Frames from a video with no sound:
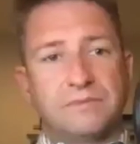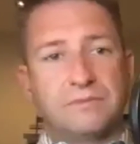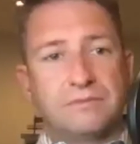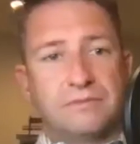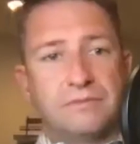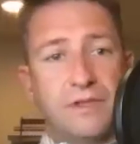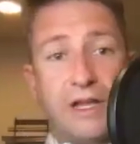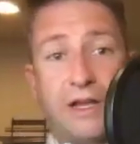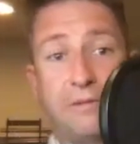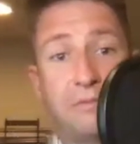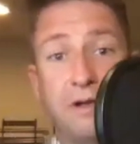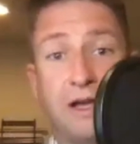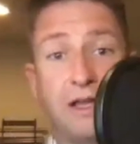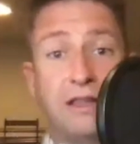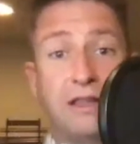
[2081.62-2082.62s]
Yeah,
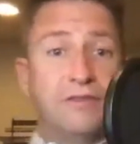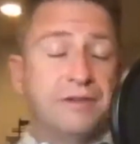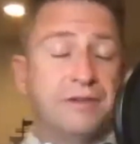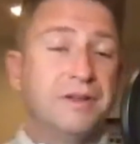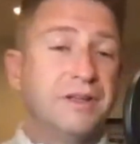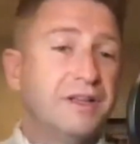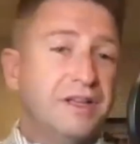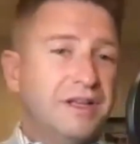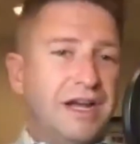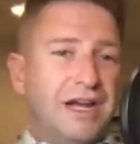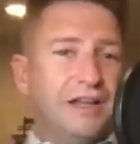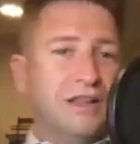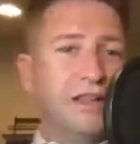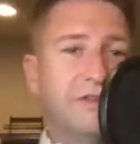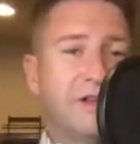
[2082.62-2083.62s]
I love it. I
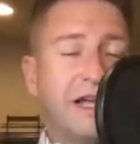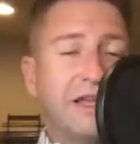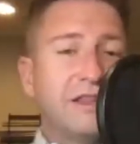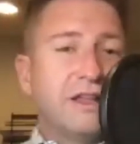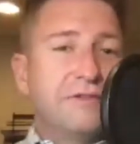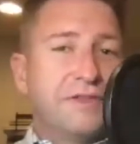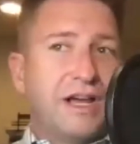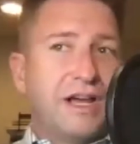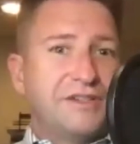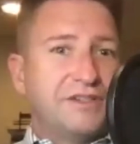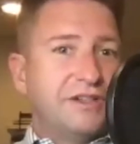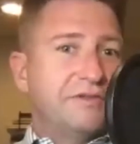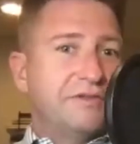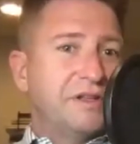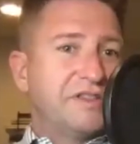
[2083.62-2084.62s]
love it. I love the
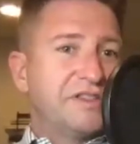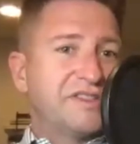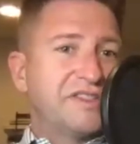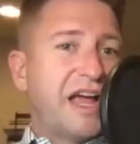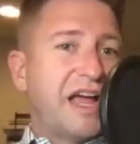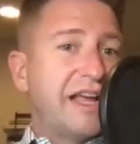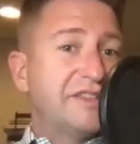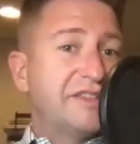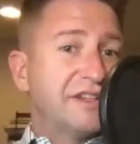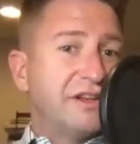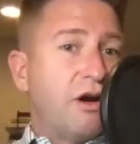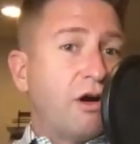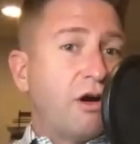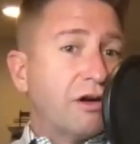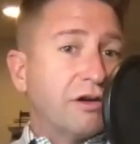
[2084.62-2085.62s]
idea of it's science and
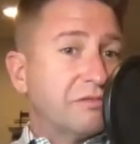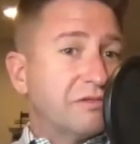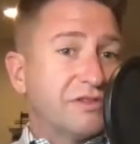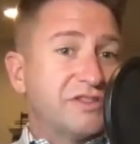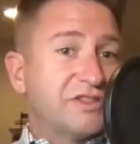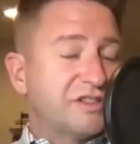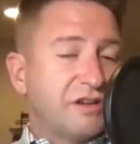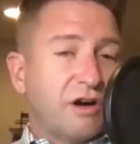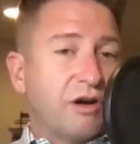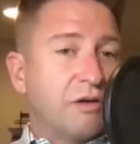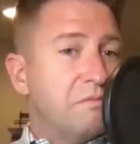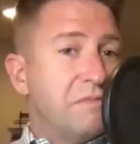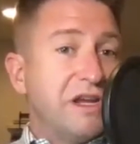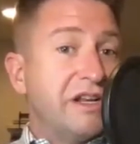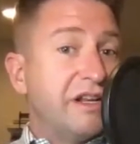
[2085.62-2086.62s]
art are
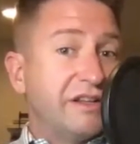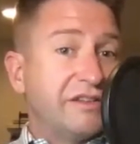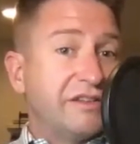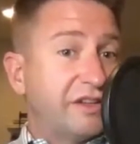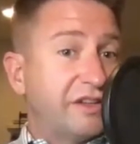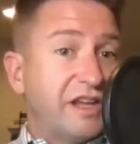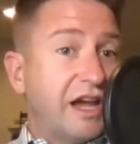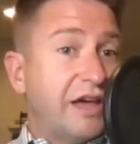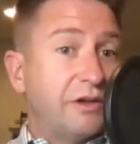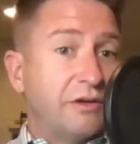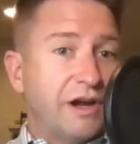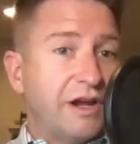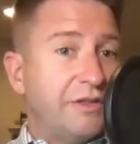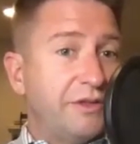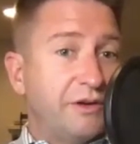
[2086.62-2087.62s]
meeting together
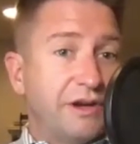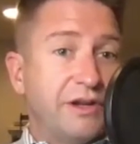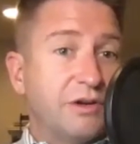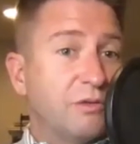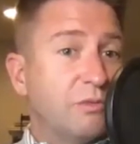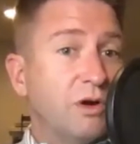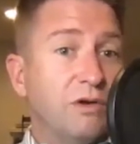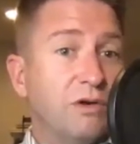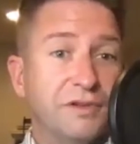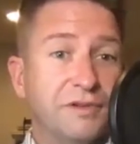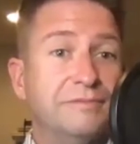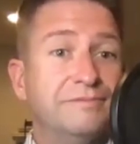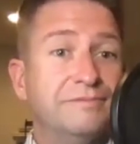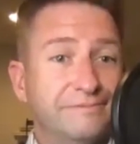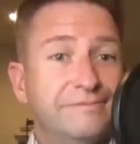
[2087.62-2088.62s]
and they're interwoven.
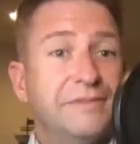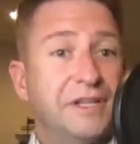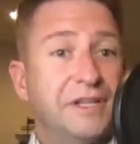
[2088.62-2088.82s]
Yeah.